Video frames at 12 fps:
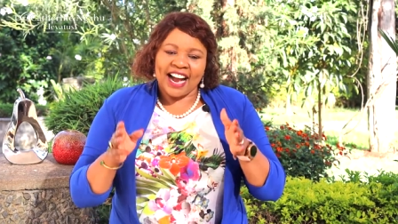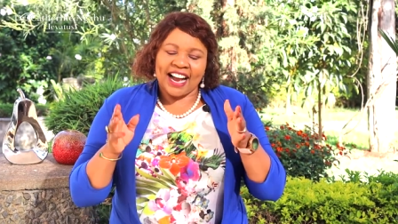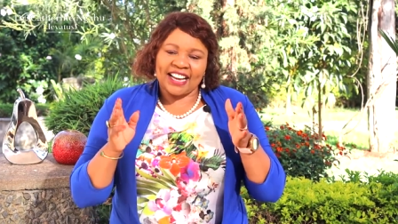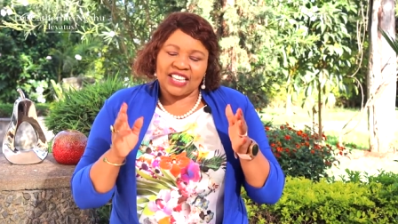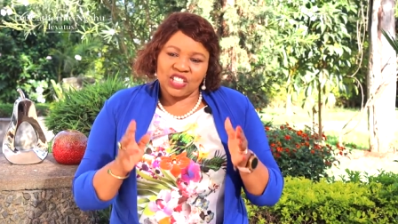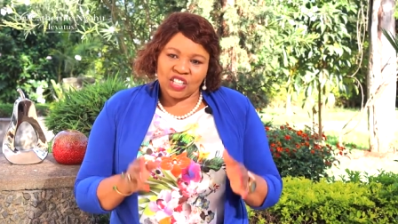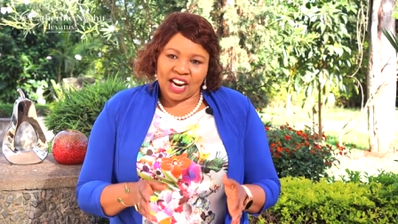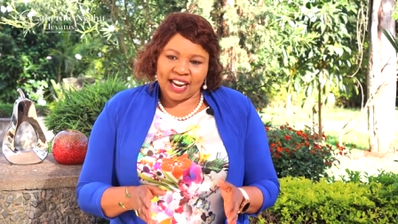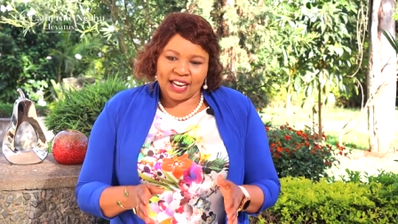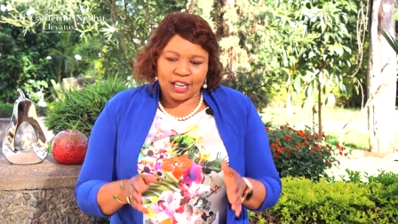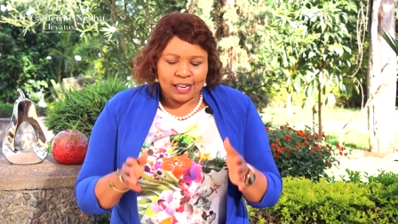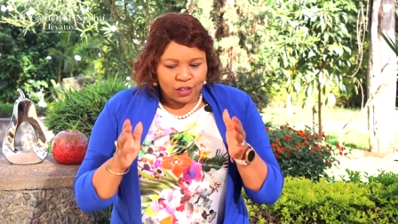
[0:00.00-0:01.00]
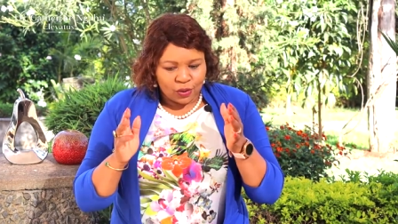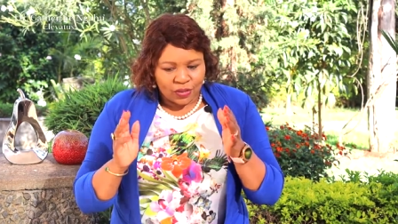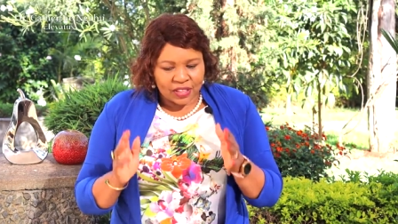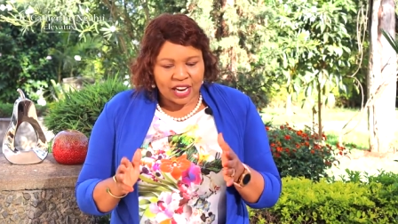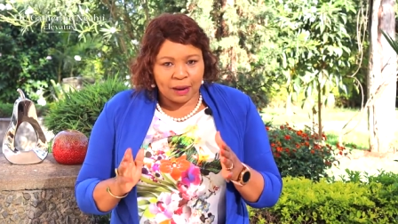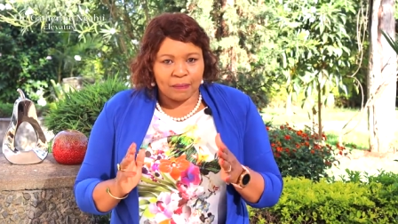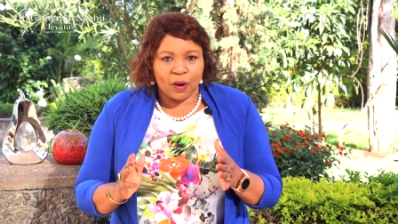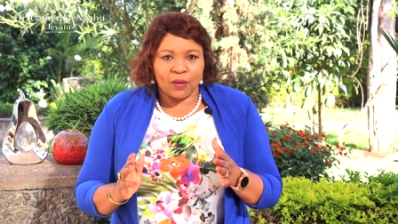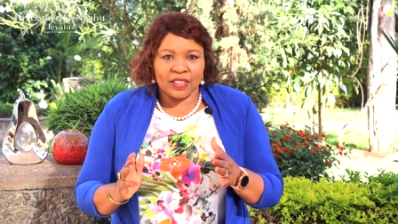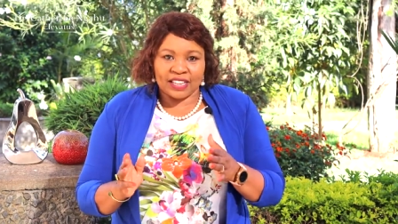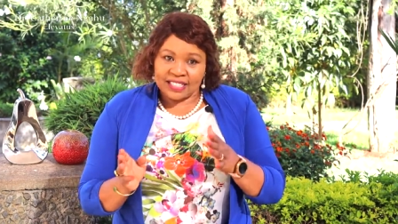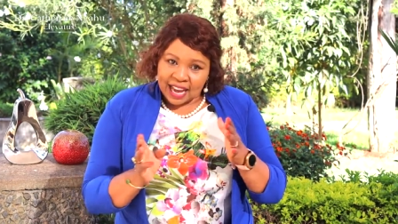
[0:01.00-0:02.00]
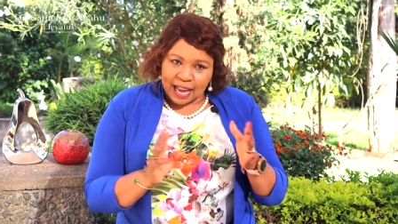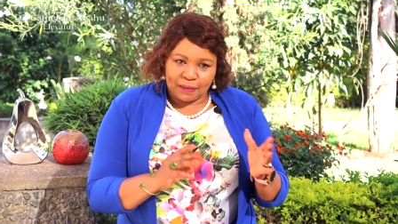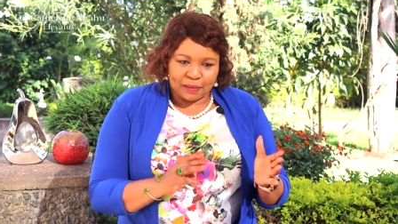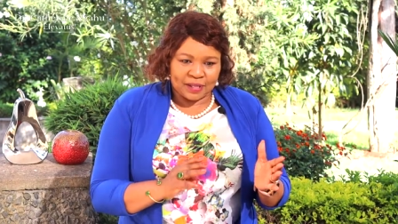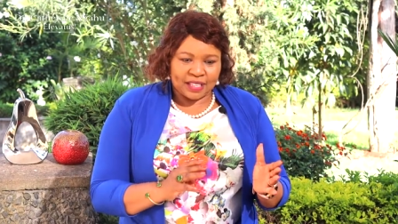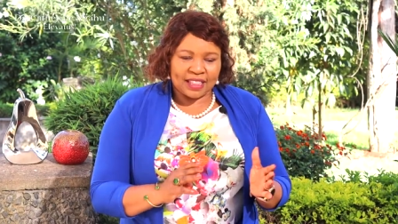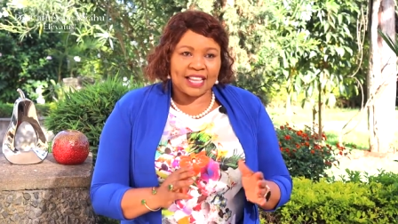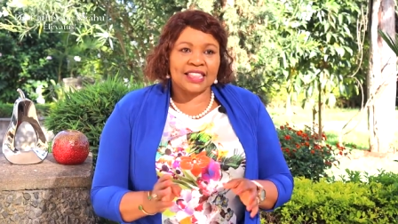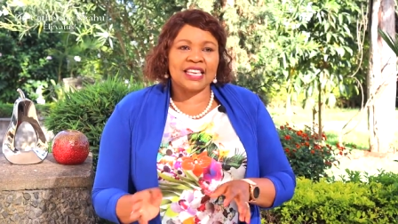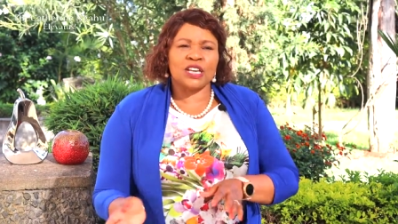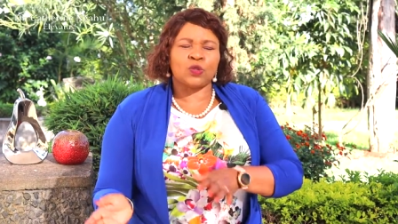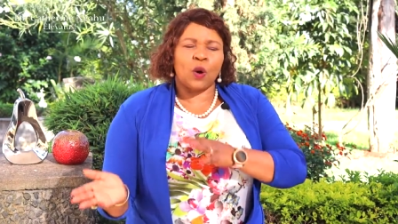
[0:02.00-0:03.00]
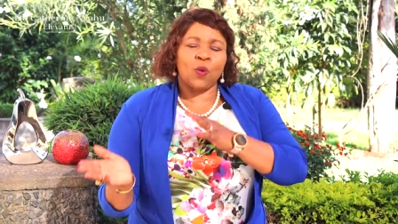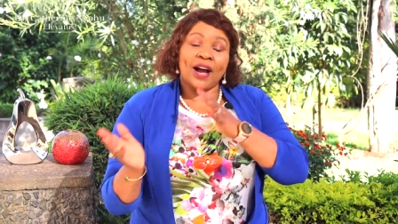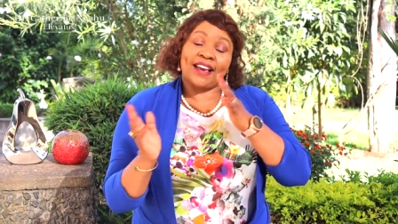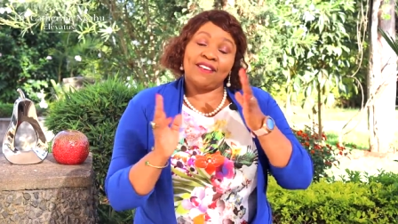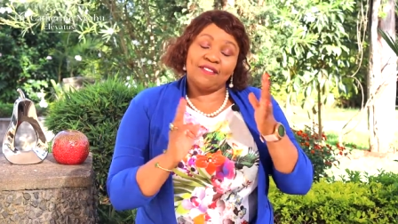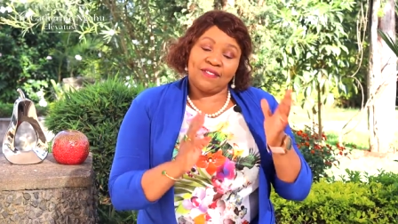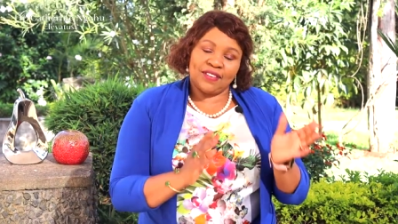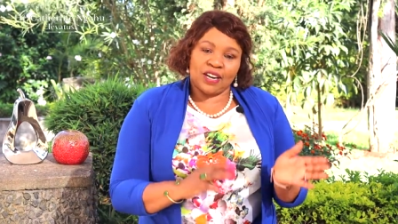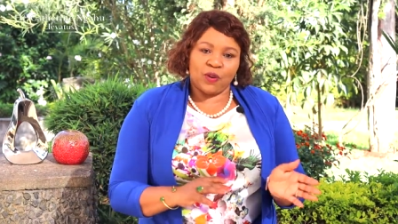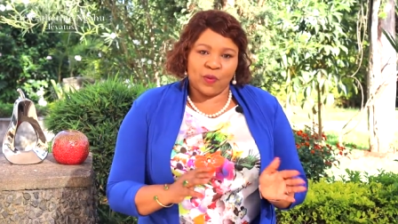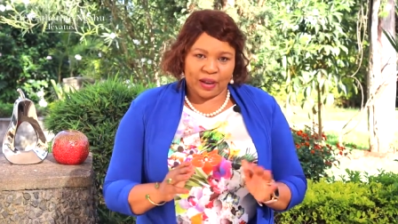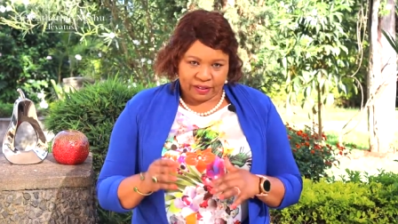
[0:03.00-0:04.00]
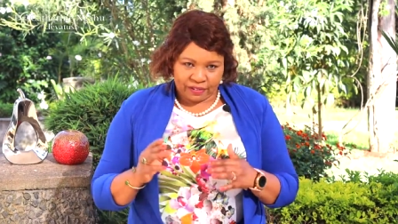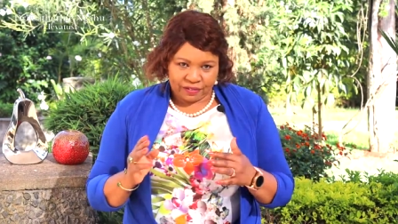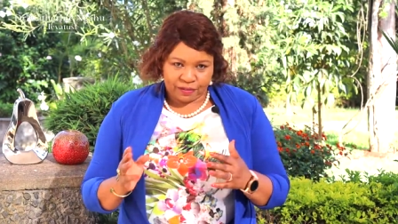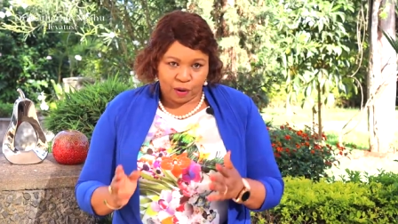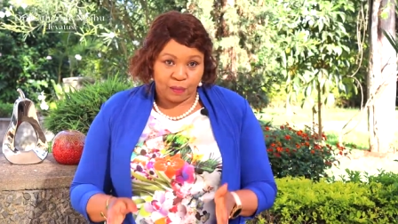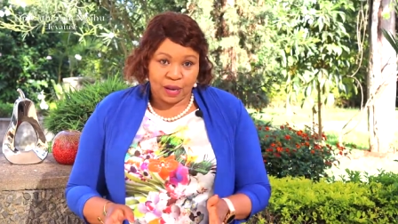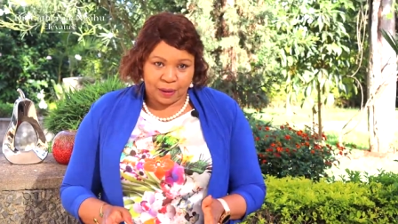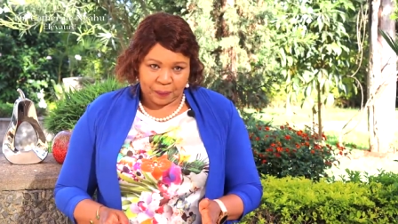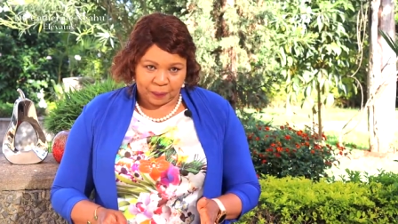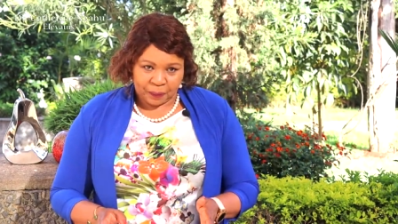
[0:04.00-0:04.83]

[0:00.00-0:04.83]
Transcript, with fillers: I try to think about the times that things were working very well for me.